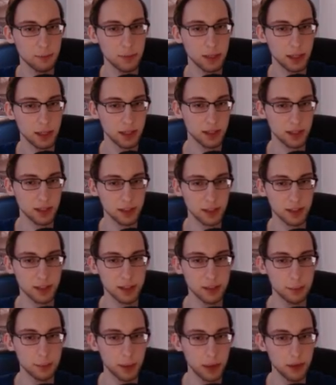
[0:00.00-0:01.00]
me, I didn't get
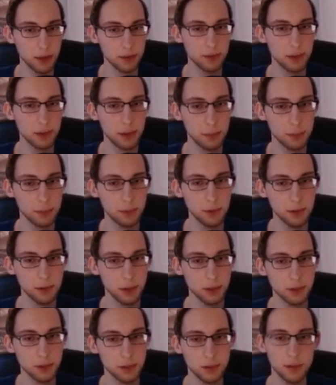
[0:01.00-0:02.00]
hit by the steam, so
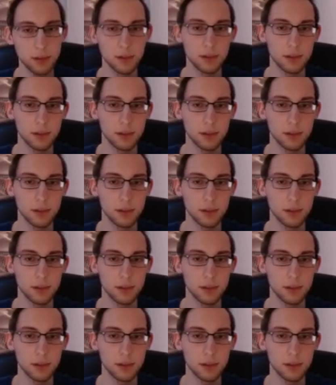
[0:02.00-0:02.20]
that's good.